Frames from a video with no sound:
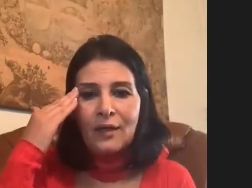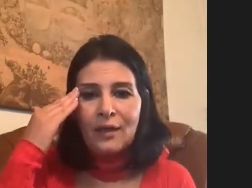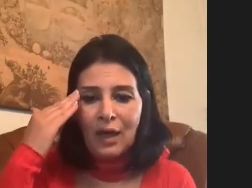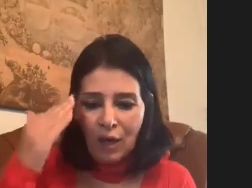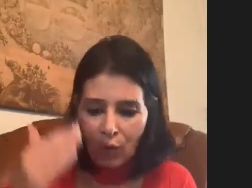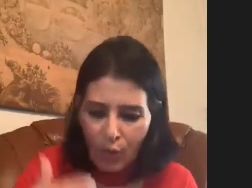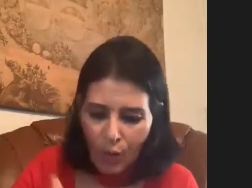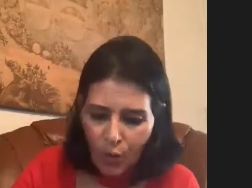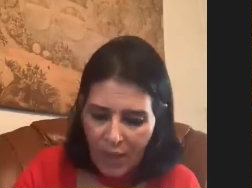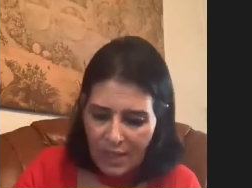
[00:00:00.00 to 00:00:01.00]
They are
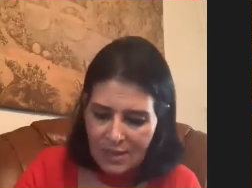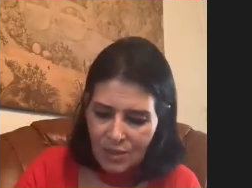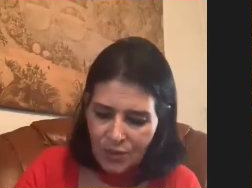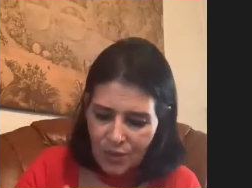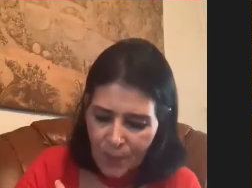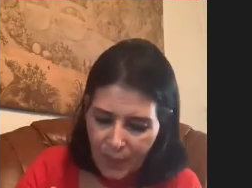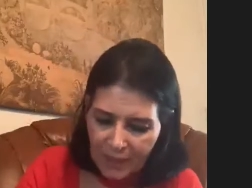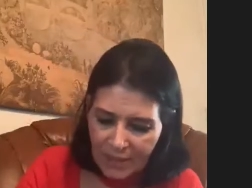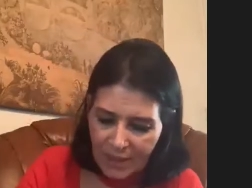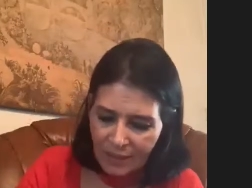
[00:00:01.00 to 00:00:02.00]
always
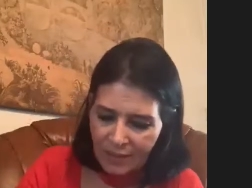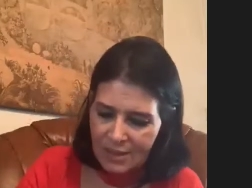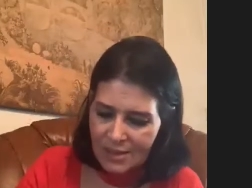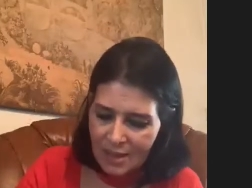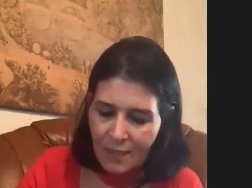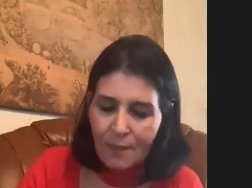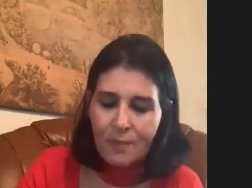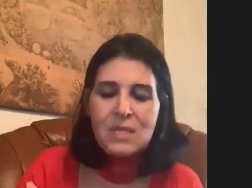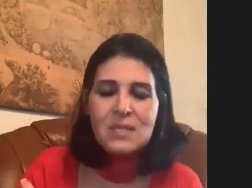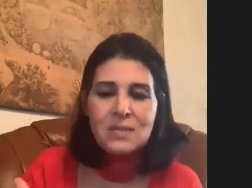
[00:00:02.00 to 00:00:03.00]
repeating the
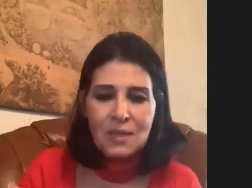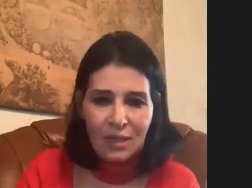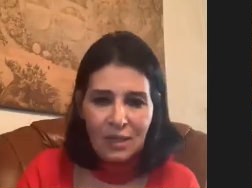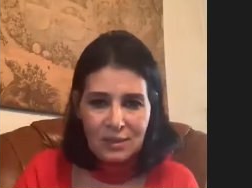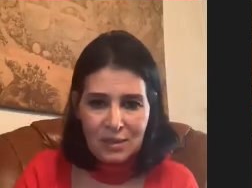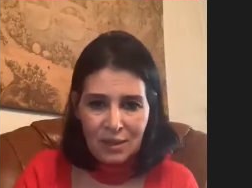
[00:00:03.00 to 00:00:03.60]
same mistakes,